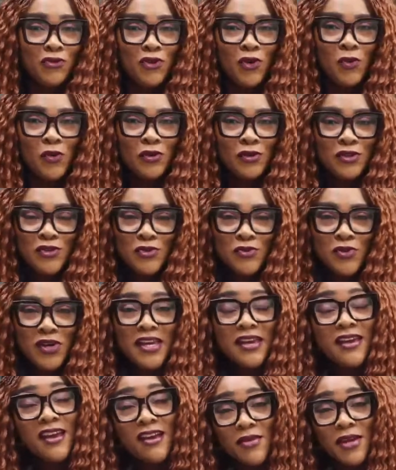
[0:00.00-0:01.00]
forward to
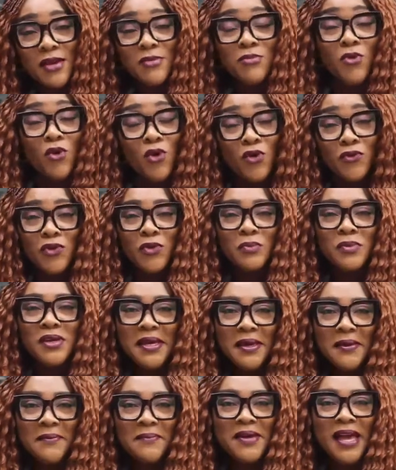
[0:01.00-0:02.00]
hearing more from
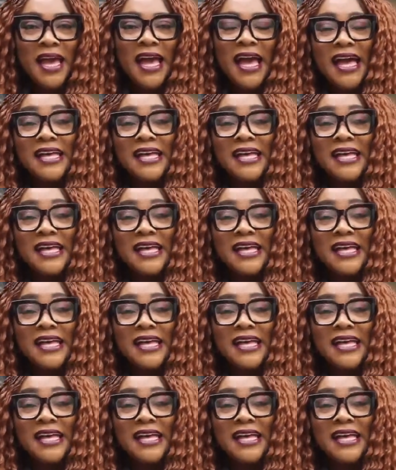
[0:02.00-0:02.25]
him